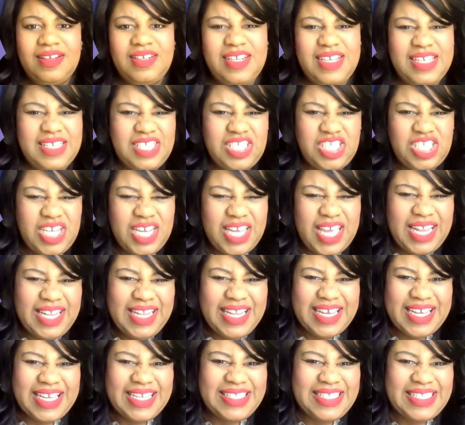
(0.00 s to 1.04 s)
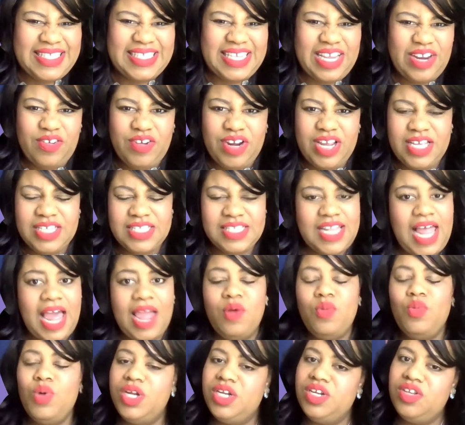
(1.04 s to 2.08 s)
is chicken looking serious?
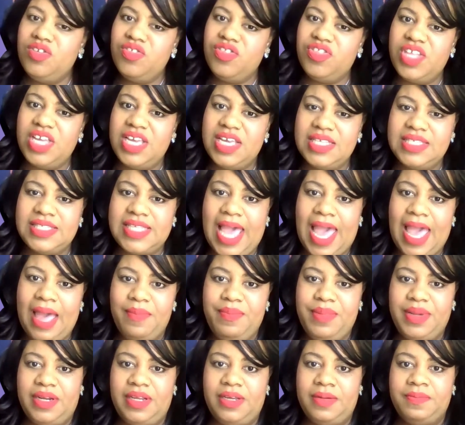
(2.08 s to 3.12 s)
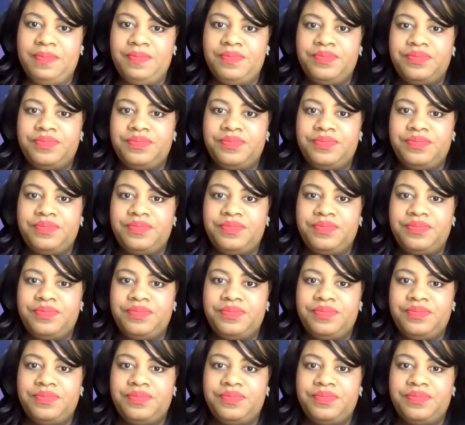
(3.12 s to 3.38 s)
Like, what do you think is happening?